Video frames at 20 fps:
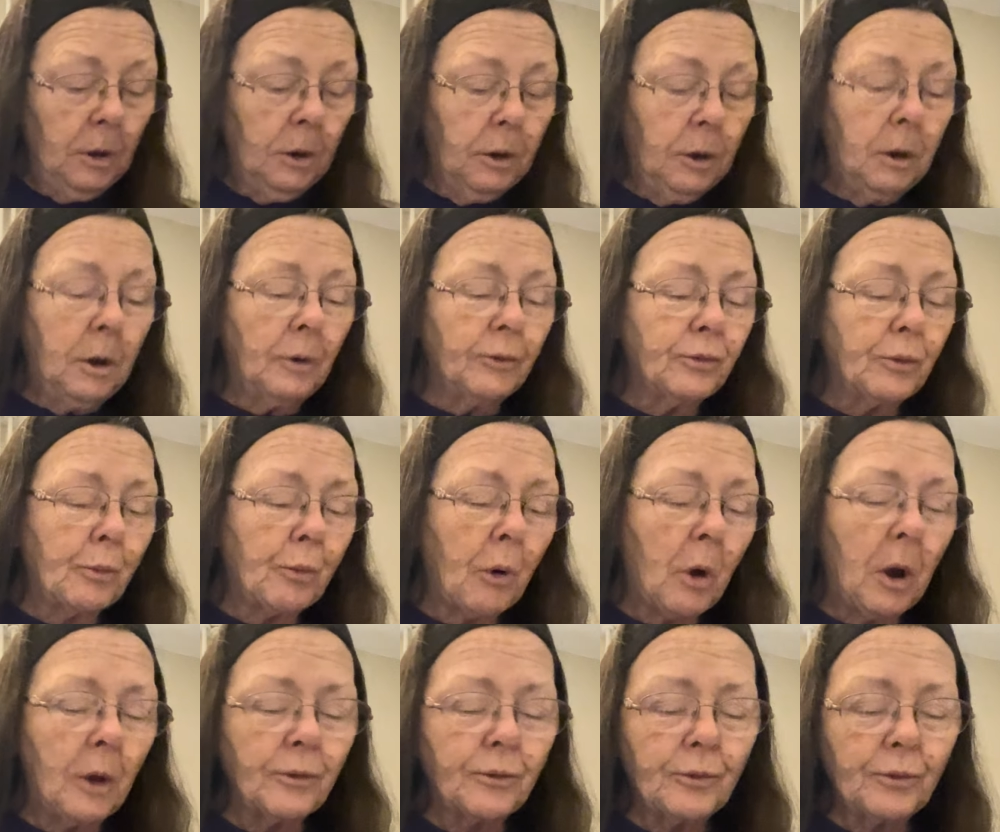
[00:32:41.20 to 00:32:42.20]
You know,
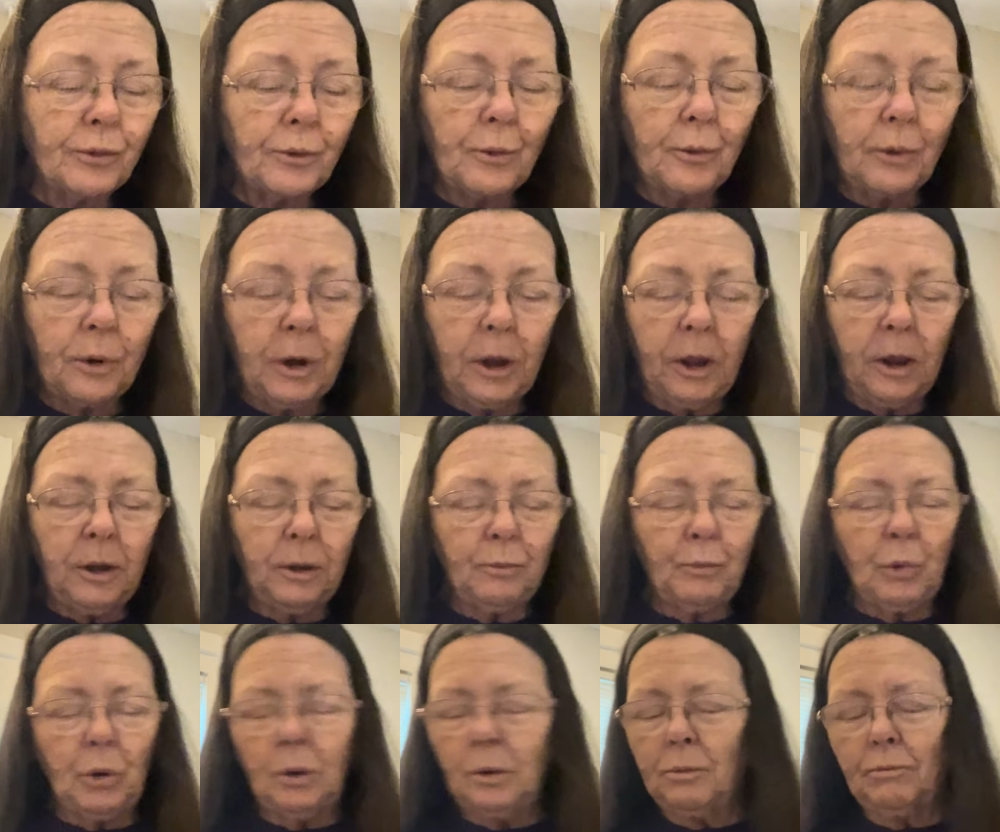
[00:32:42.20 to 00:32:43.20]
surprises are neat,
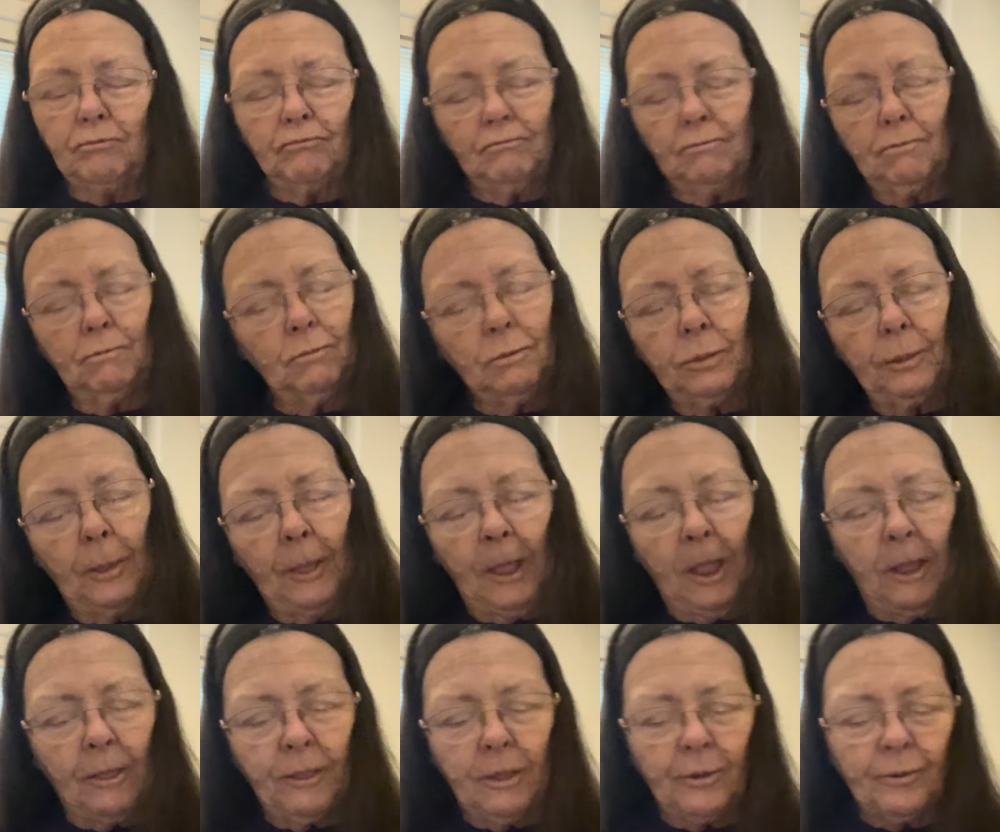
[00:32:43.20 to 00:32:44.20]
but
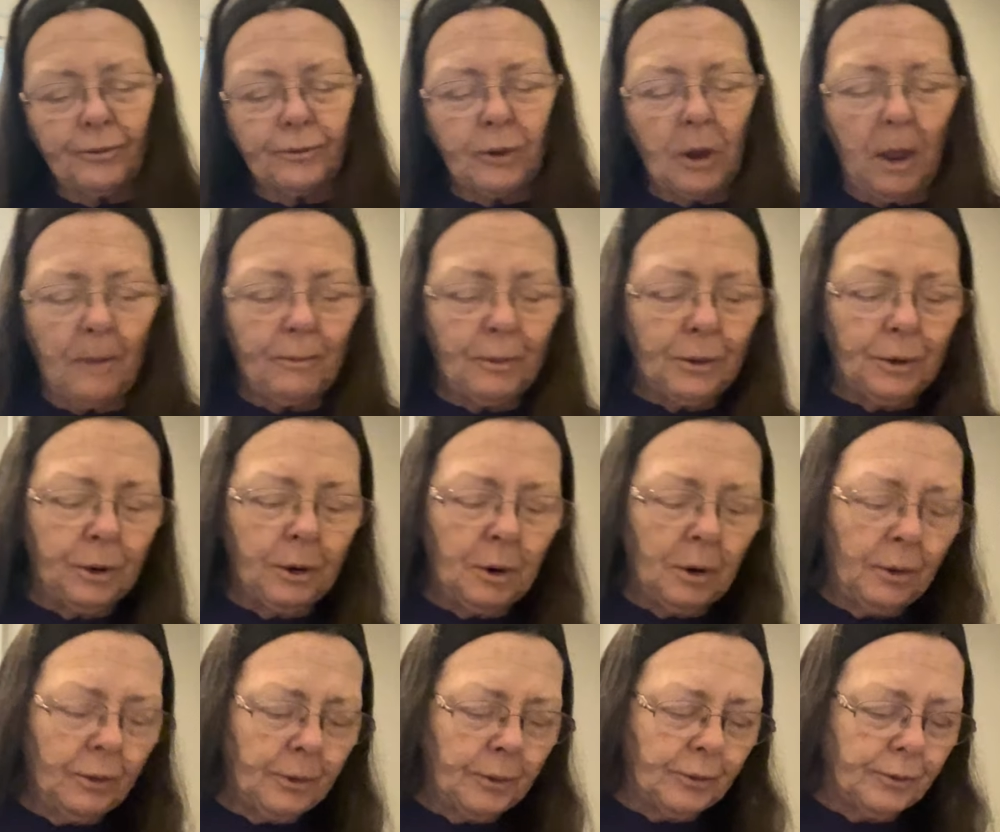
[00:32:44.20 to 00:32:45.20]
in this type of
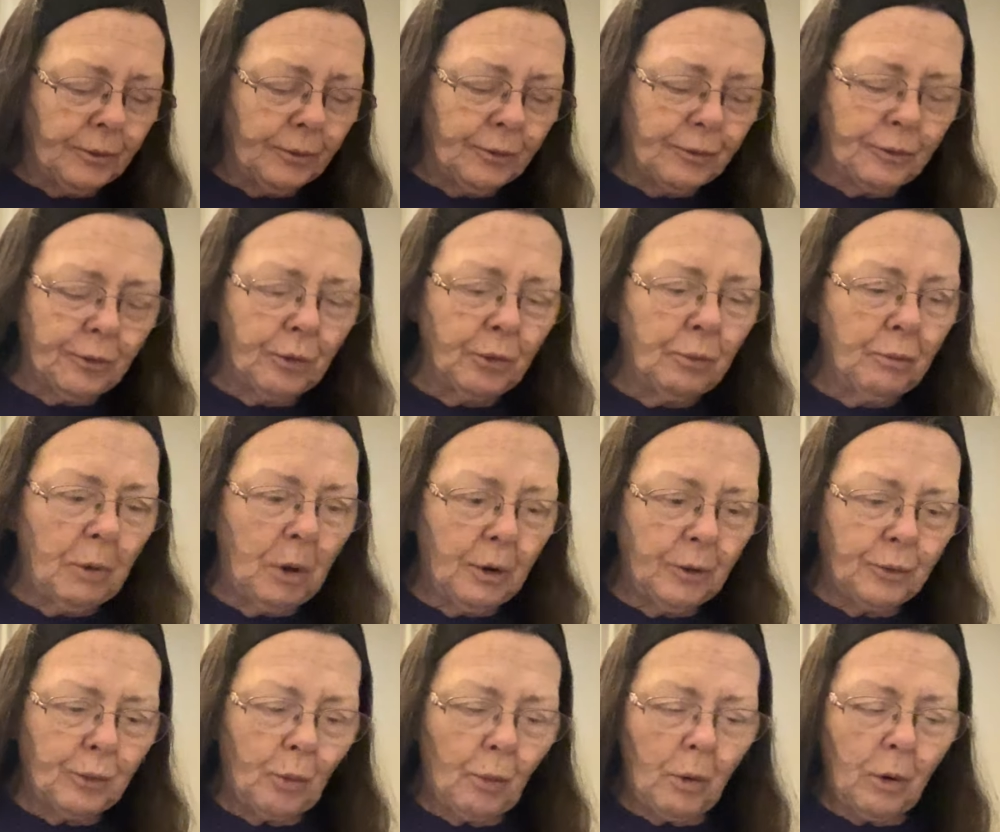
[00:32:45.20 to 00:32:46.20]
deal, there's just too
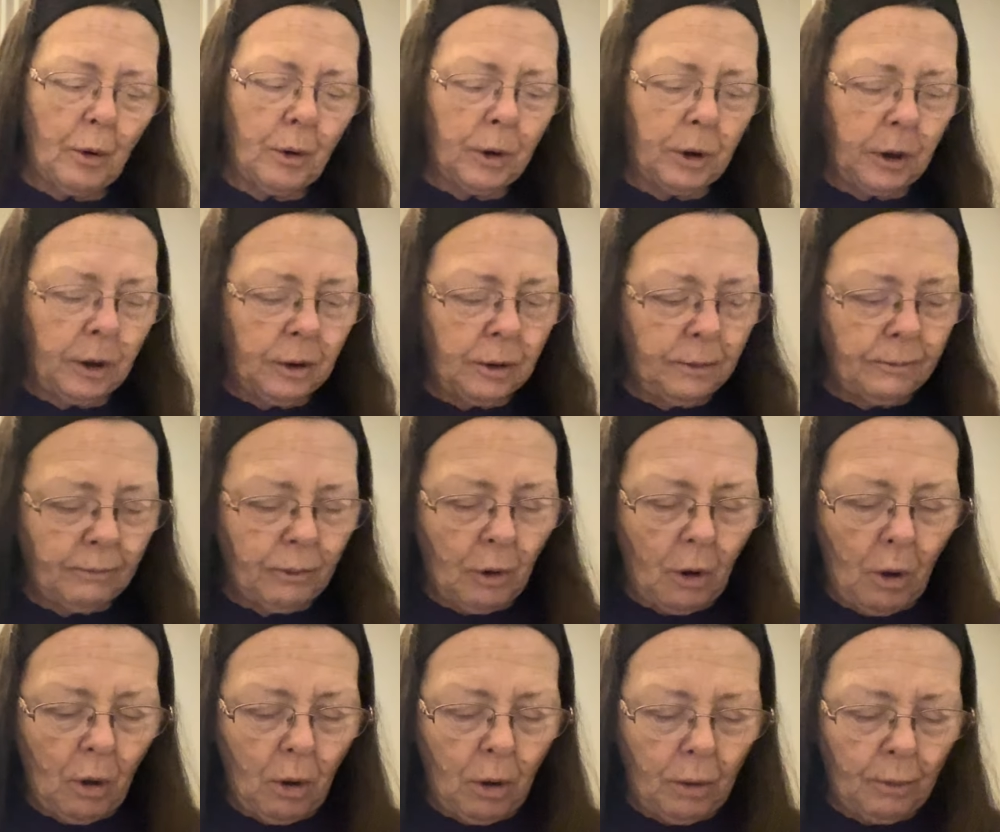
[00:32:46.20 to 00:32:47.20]
much work
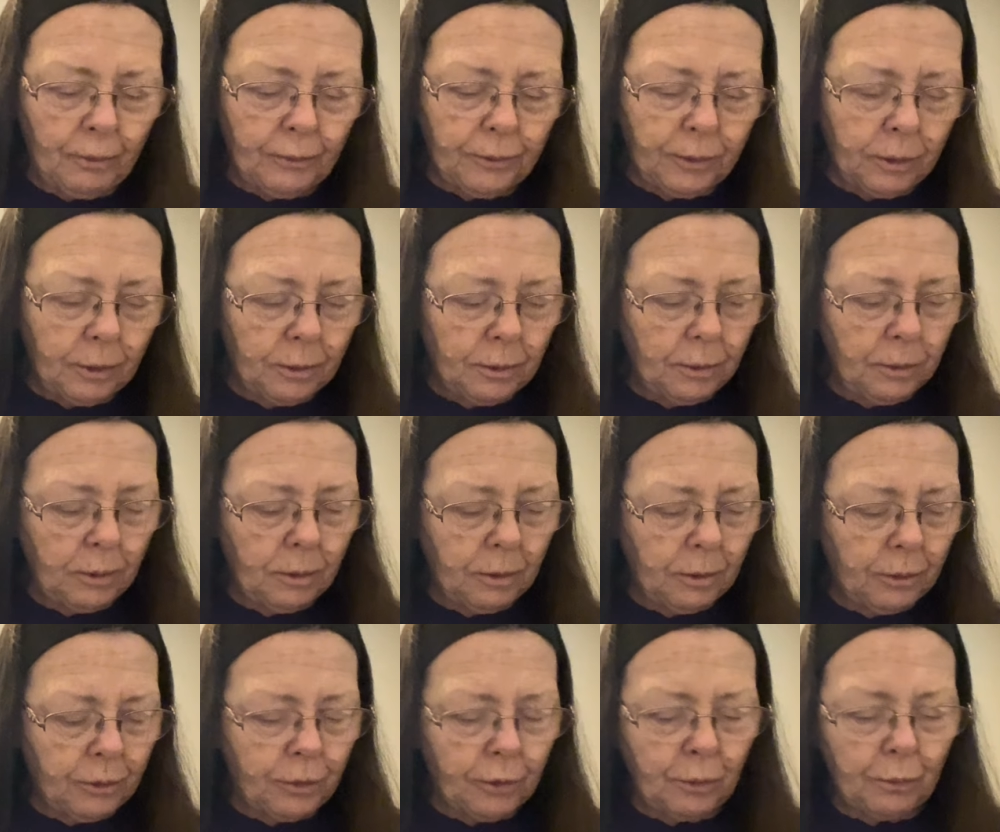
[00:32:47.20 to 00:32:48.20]
involved
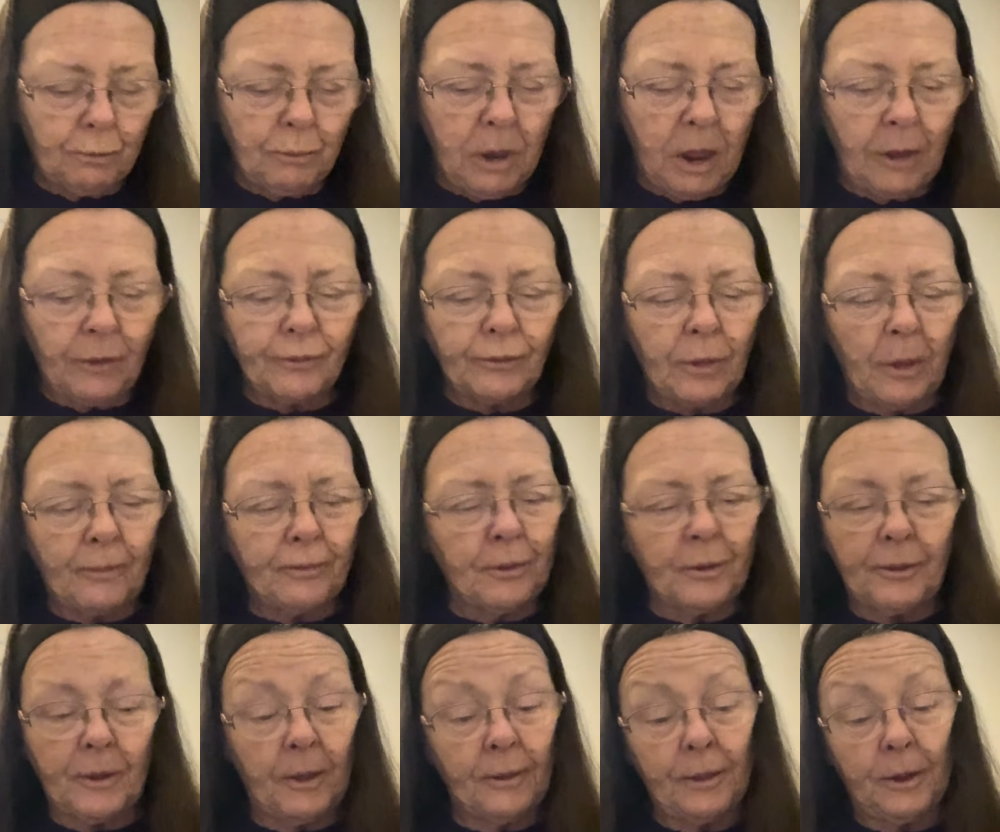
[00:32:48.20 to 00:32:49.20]
to make something
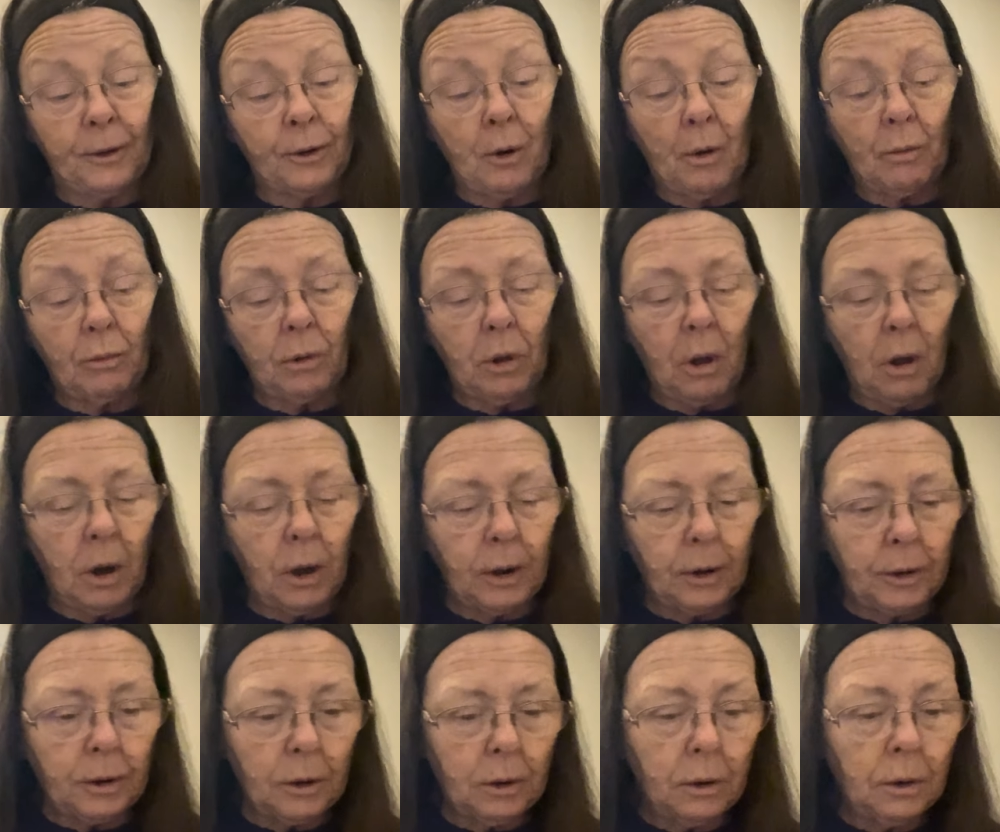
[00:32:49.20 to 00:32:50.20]
that they don't like.